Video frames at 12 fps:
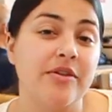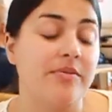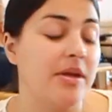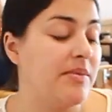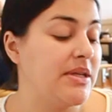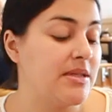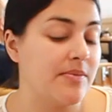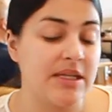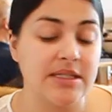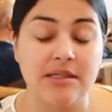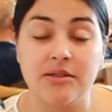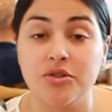if maybe
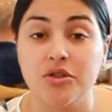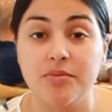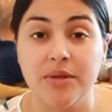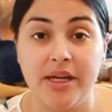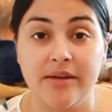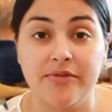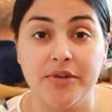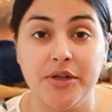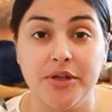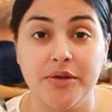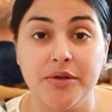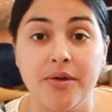something's a little too bland for
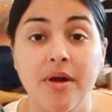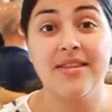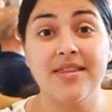you.